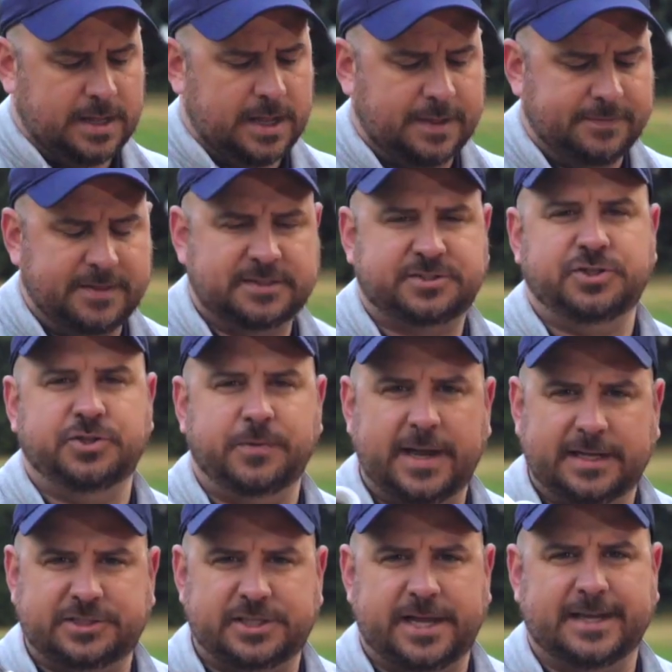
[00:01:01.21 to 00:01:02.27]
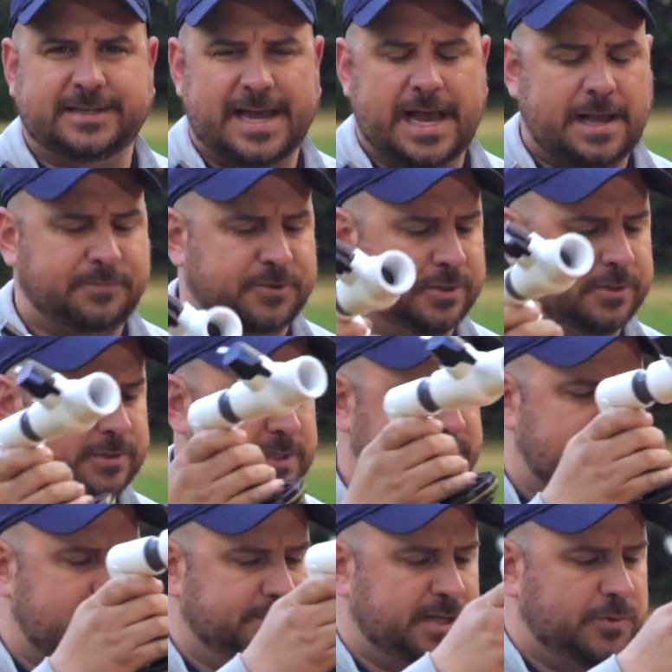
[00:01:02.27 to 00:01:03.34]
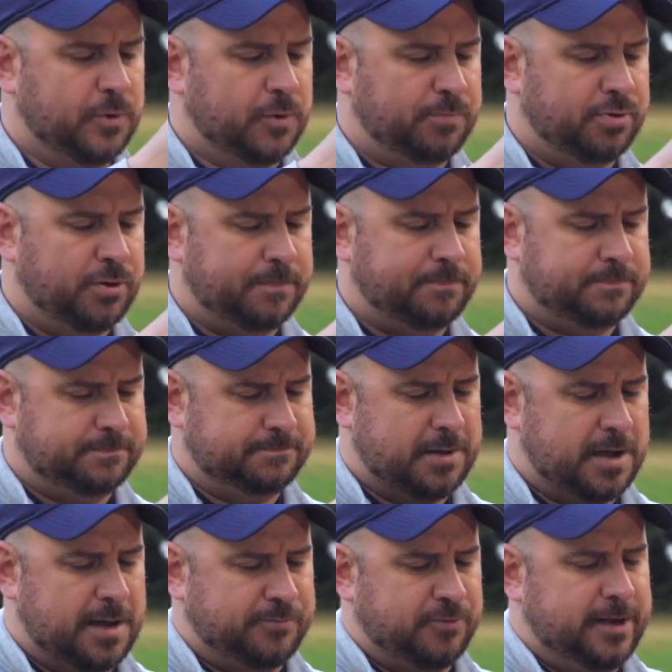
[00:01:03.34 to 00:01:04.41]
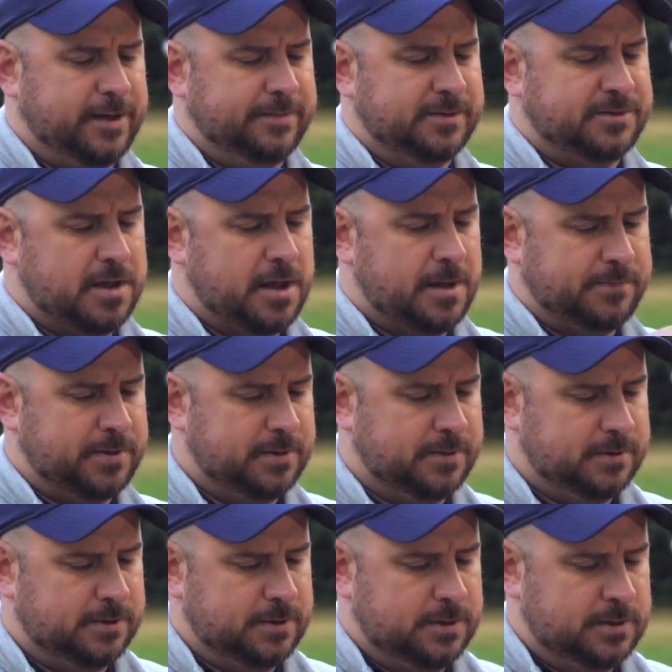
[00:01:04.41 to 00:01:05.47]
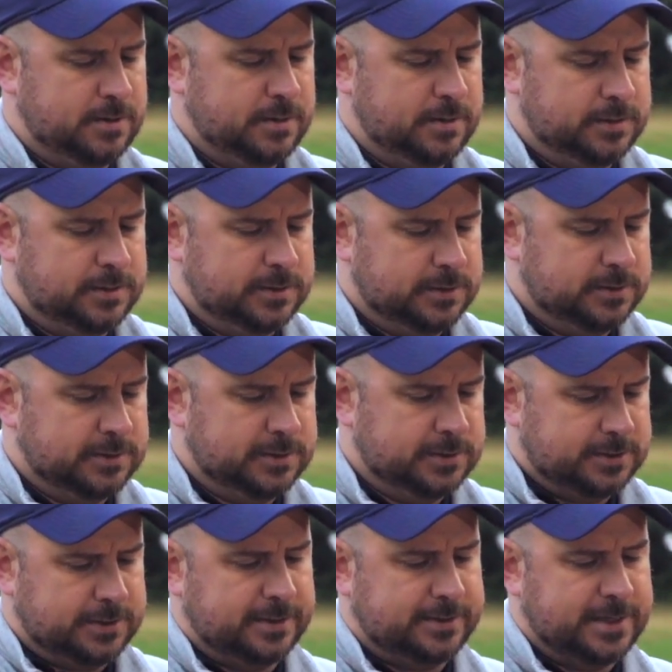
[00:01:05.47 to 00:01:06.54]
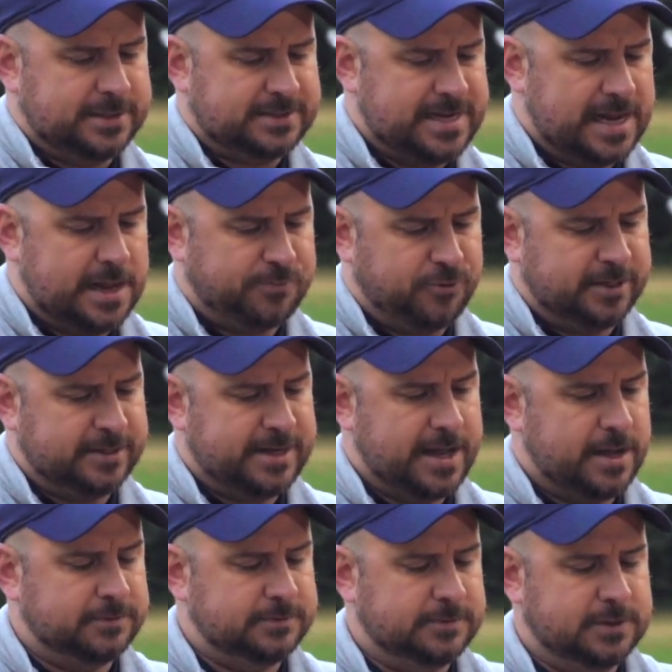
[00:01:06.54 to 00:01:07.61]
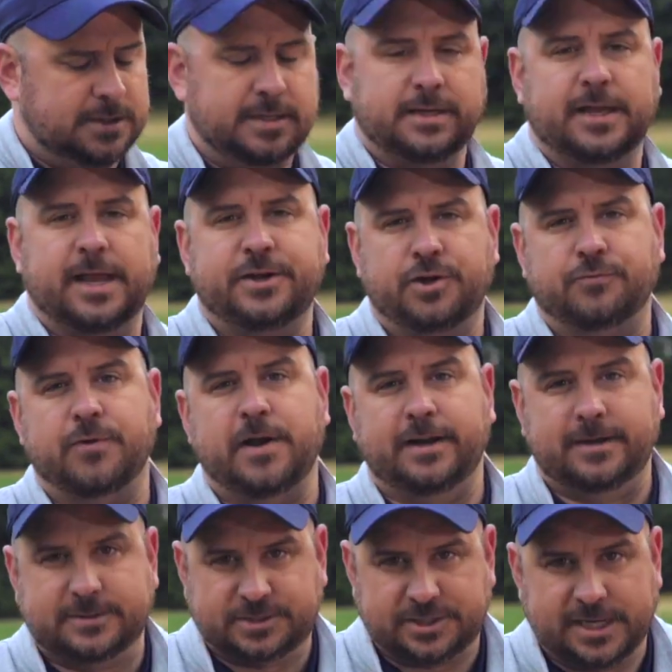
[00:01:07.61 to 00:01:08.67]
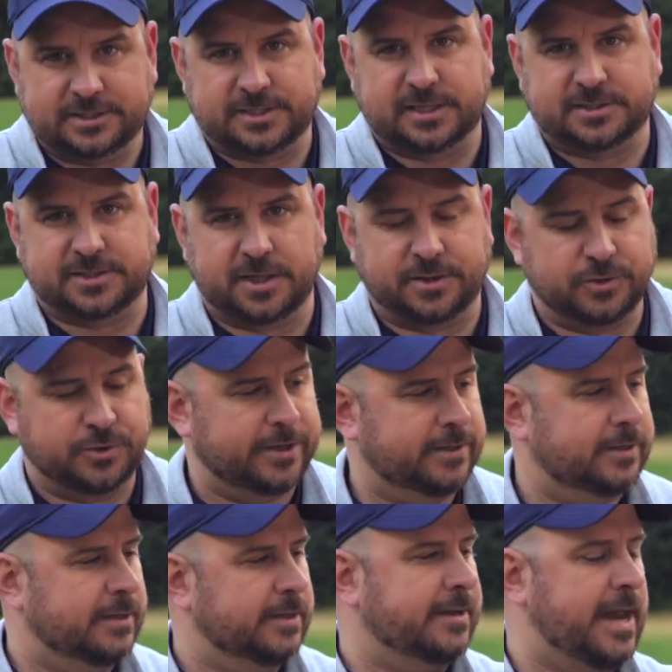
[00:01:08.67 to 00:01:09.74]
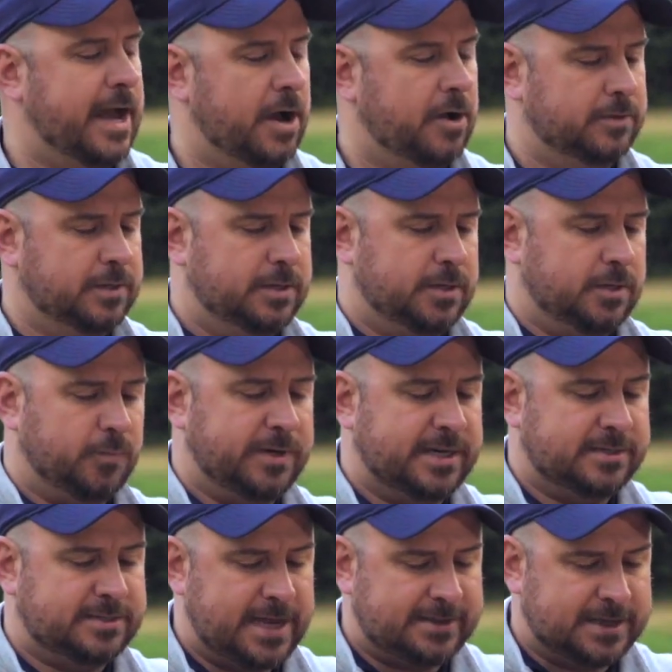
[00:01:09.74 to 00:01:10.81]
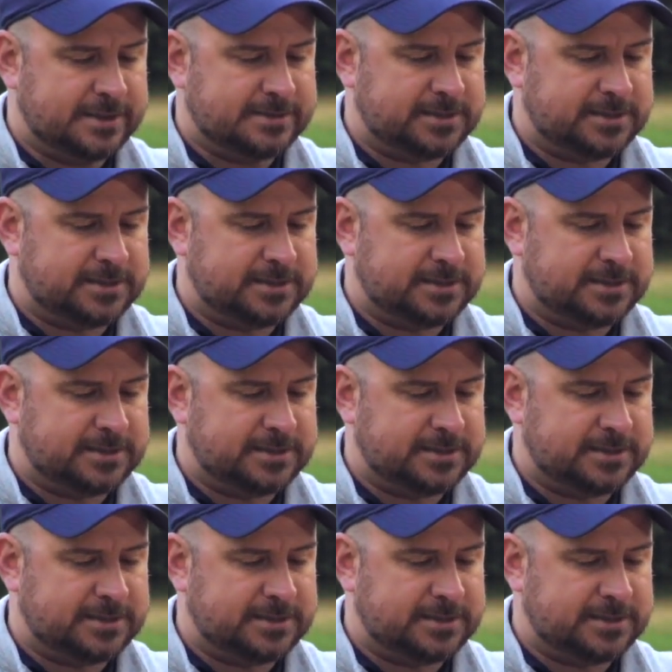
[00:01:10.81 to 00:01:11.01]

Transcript: and this UHA adapter assembly will pop right in the top. Get that snap ring down, and you're ready to change that solenoid. Now, when you take that